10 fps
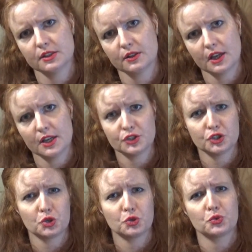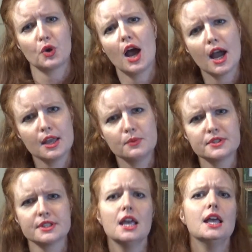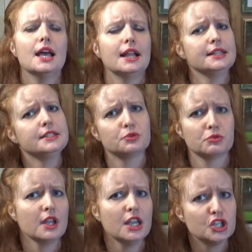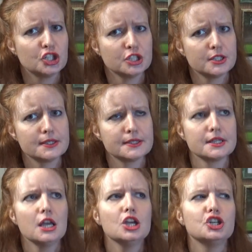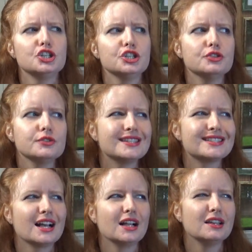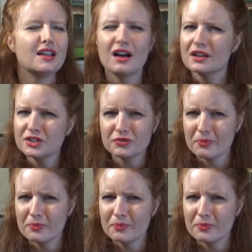Okay, so rhymes, alliterations. She uses a lot of